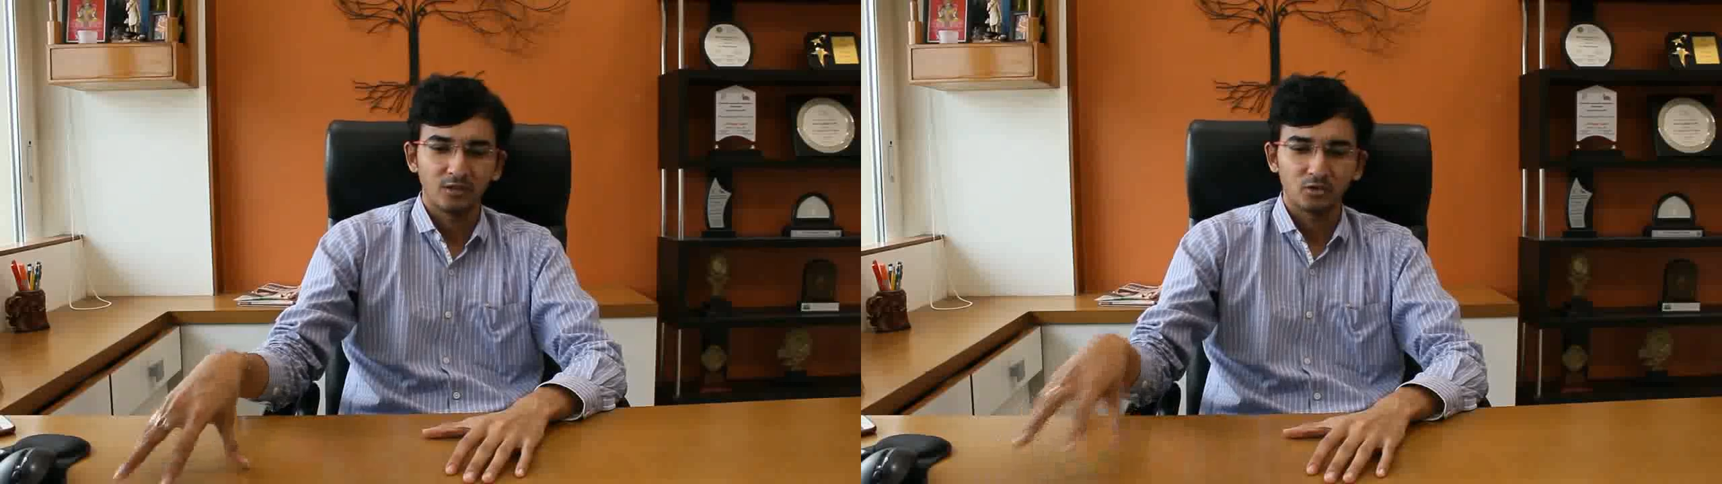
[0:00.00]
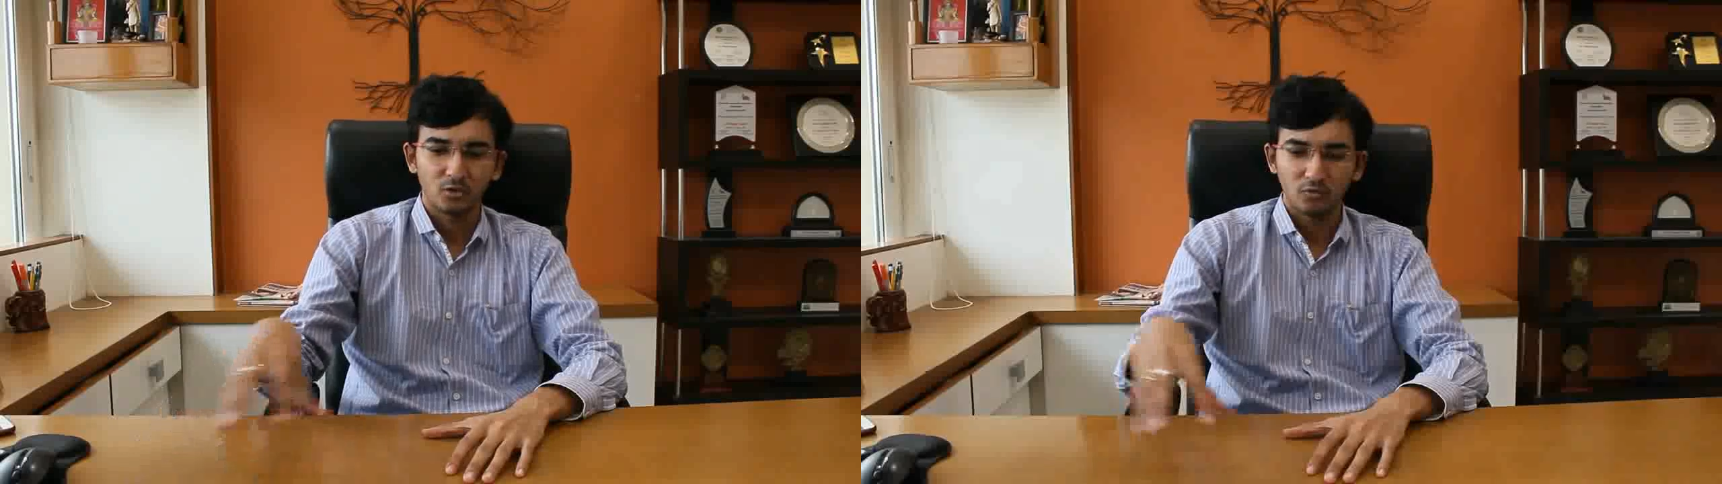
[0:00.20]

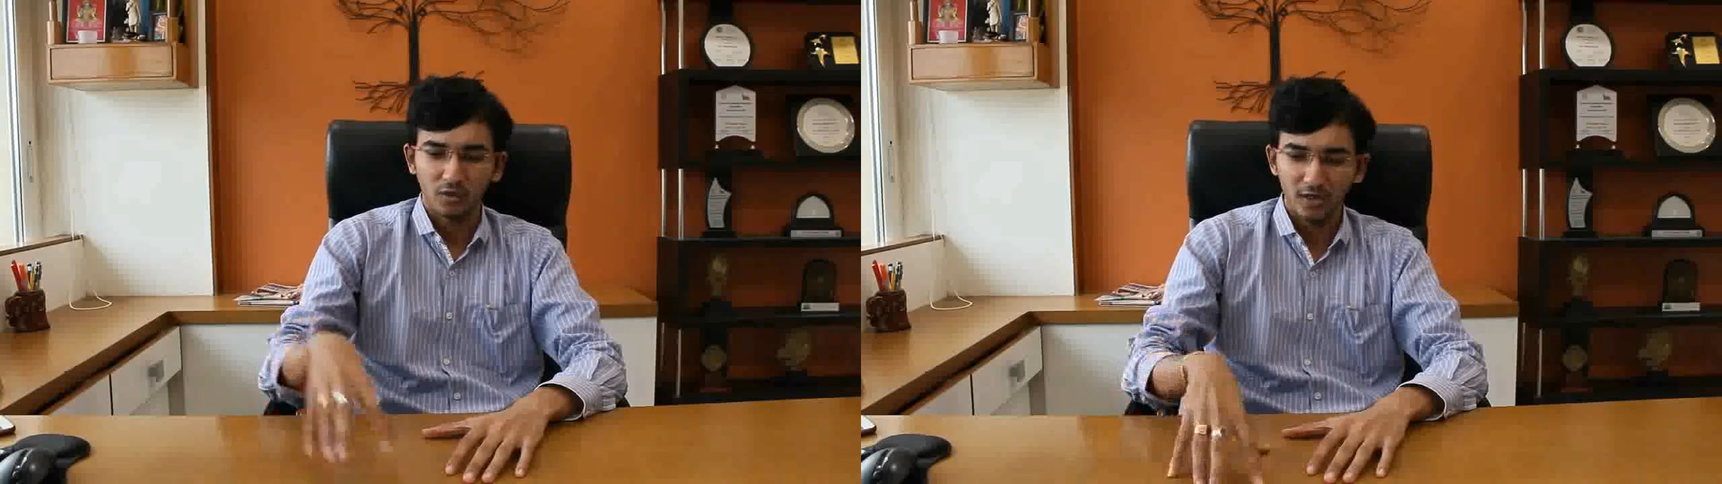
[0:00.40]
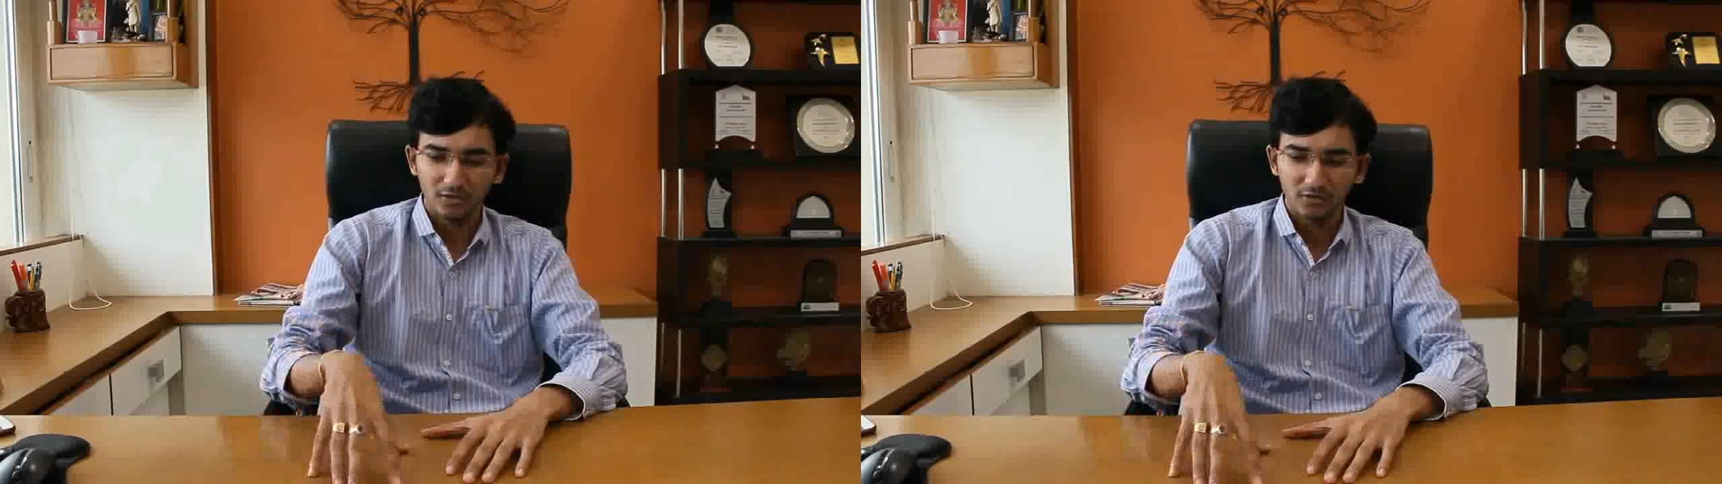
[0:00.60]
So
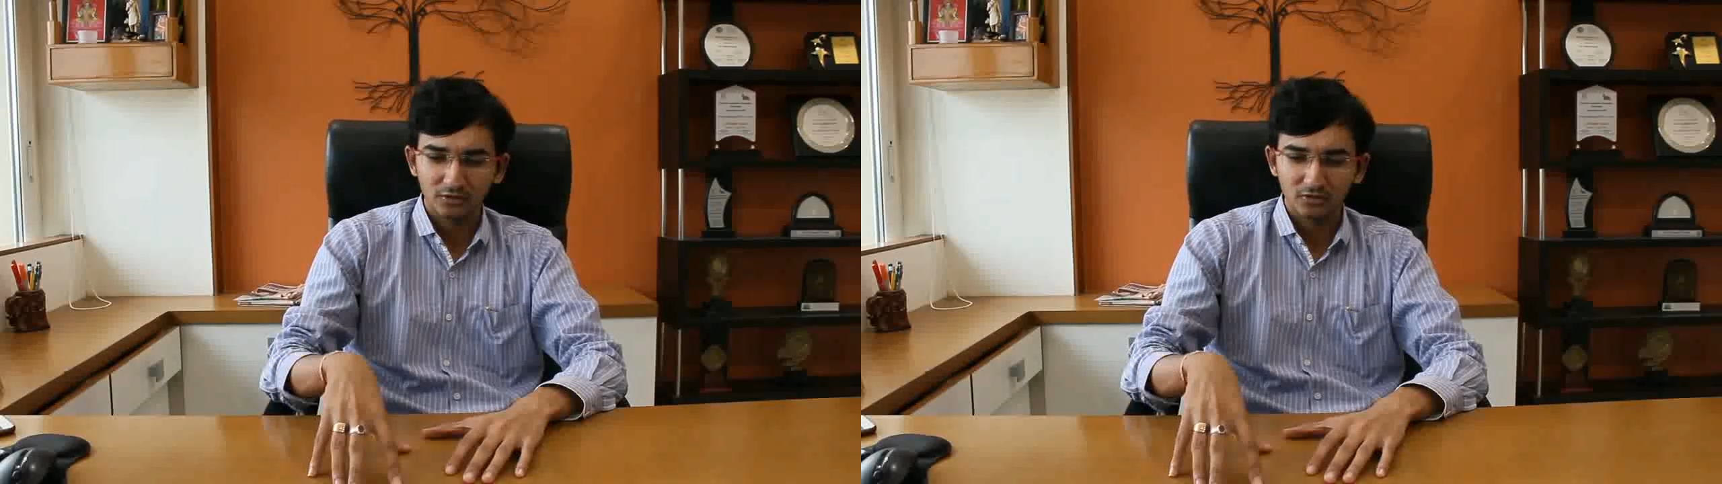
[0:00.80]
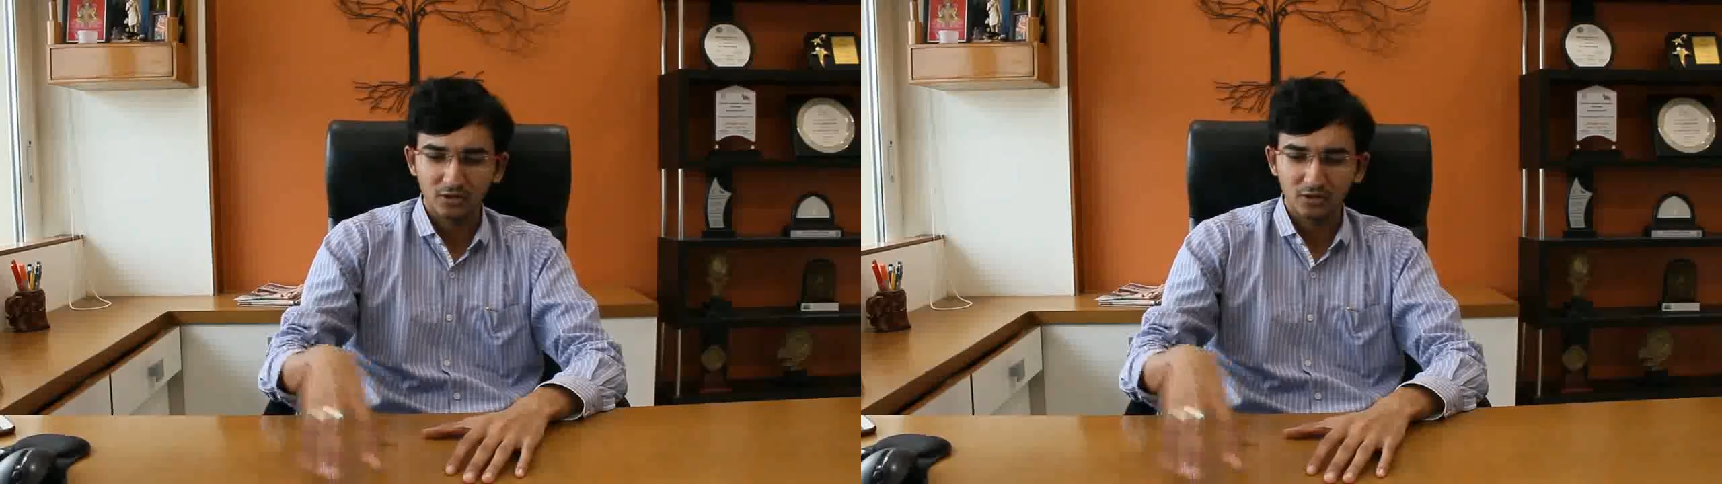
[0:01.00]
first